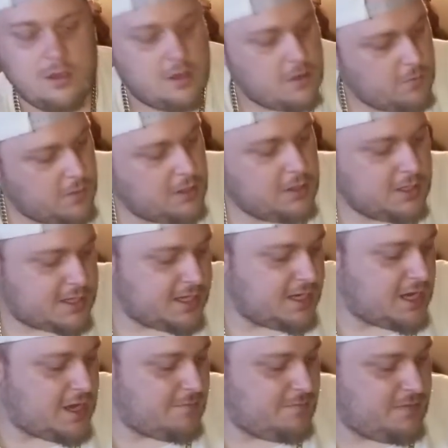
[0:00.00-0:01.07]
We'll look it
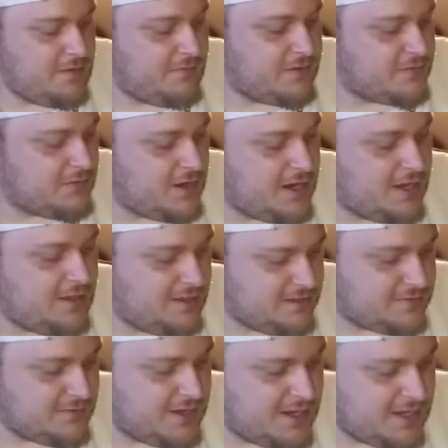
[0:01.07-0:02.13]
up. If it's real, it's
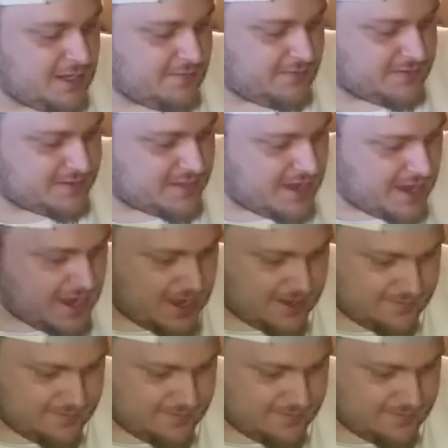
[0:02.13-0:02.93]
real. If it's not...